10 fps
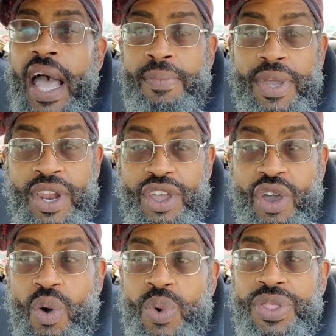I'm going to
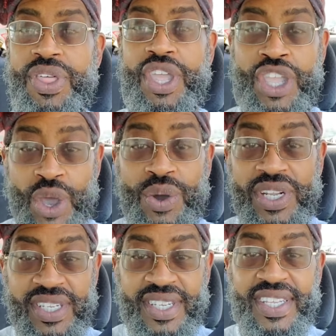go with
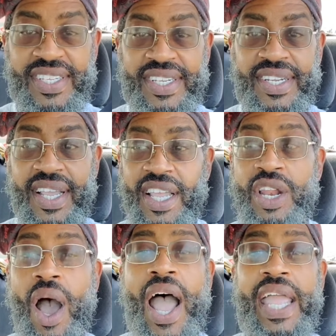your decision.
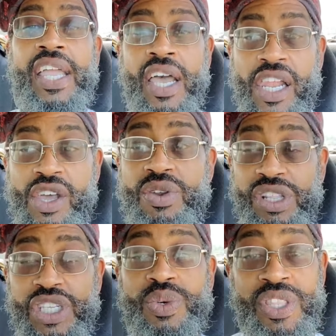You know, I
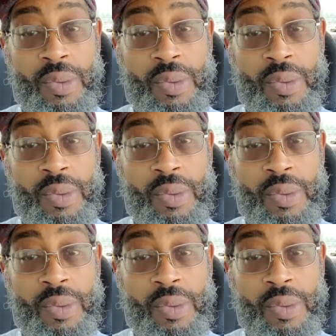included you